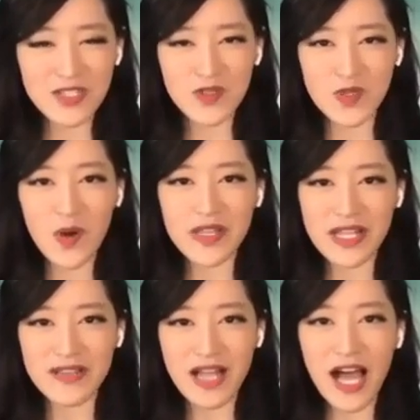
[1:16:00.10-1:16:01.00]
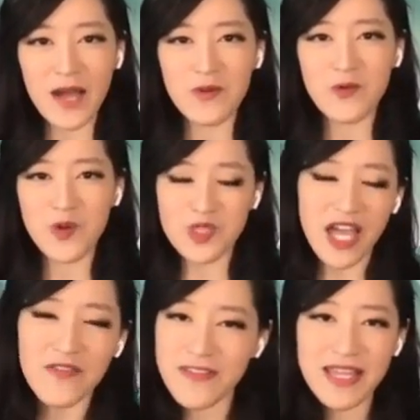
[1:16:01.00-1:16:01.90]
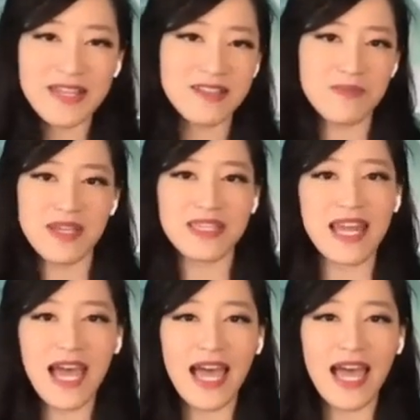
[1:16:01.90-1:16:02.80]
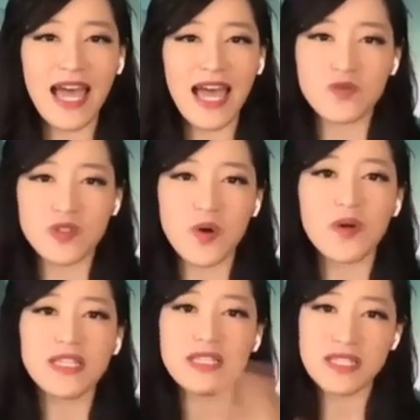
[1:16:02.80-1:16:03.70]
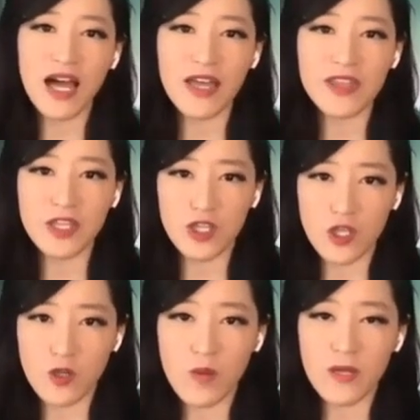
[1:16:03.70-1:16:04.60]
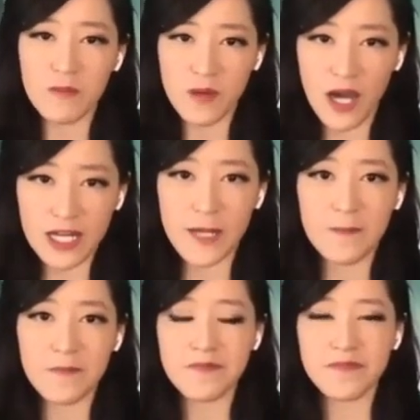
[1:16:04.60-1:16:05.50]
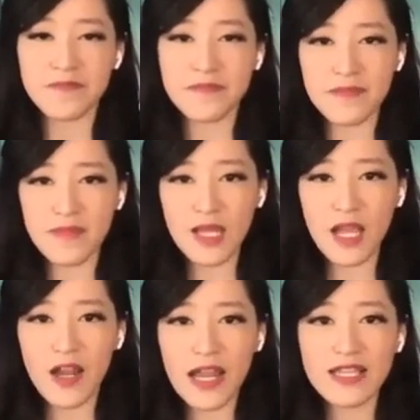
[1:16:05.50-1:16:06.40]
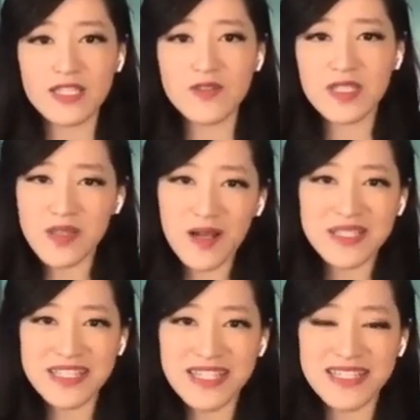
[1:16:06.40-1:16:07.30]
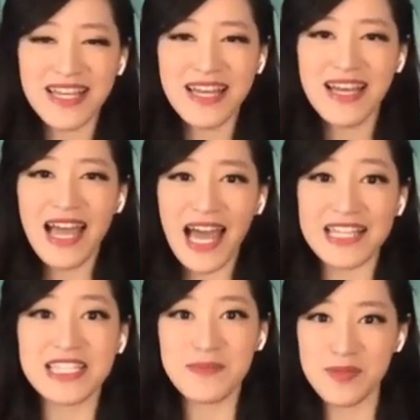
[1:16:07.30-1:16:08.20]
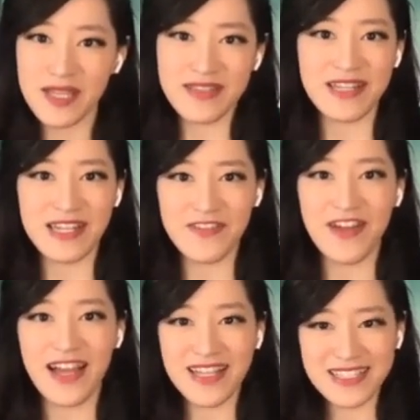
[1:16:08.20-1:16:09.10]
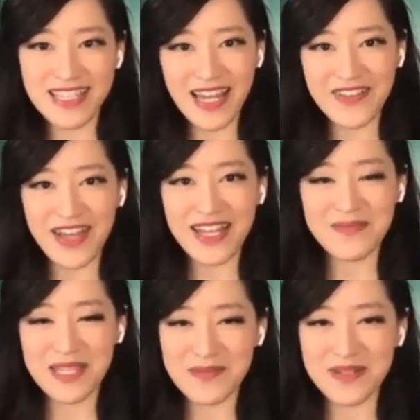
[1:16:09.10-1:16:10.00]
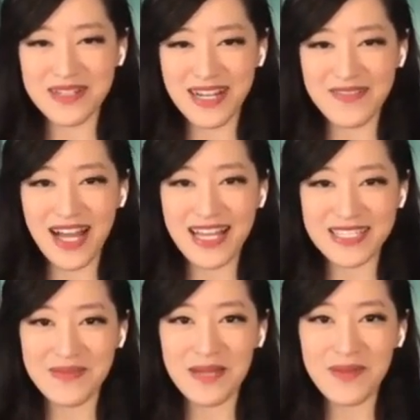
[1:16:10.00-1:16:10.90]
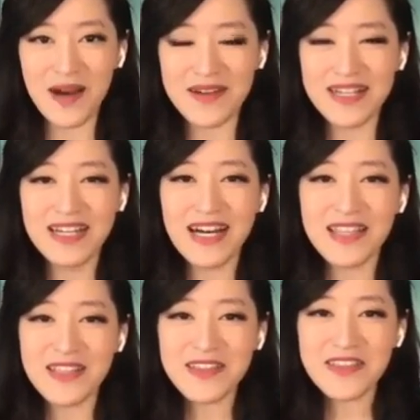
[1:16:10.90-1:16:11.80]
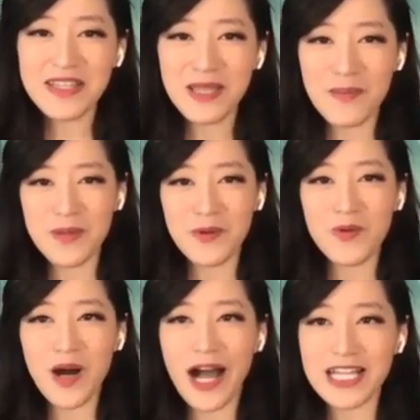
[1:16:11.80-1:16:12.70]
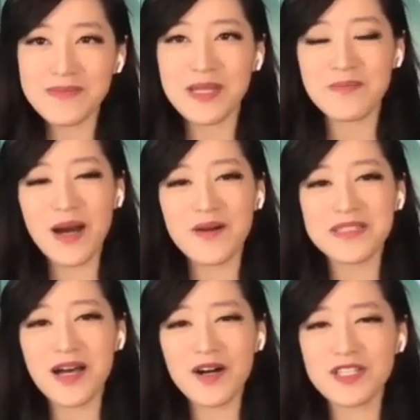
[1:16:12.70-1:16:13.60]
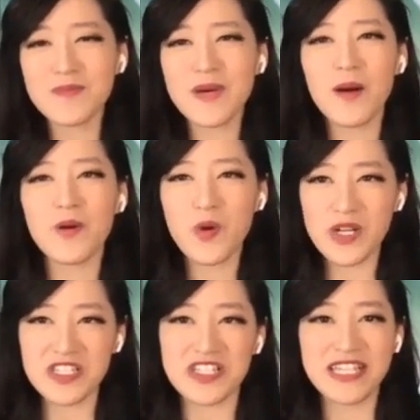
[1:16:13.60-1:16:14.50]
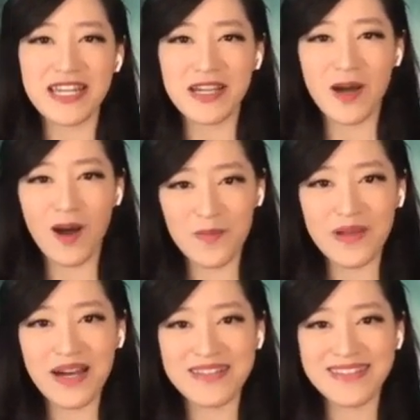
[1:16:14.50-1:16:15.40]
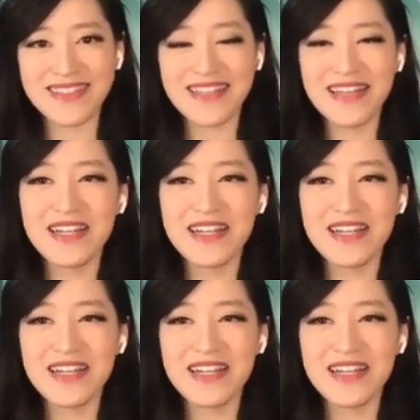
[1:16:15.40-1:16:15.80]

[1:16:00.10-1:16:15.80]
this result in our lab will definitely mean that it has this result inside the human body. Right? So it's not just antiplatelet effects that I've had people come ask me about. Another thing that people will ask me about is all about goitrogenic compounds.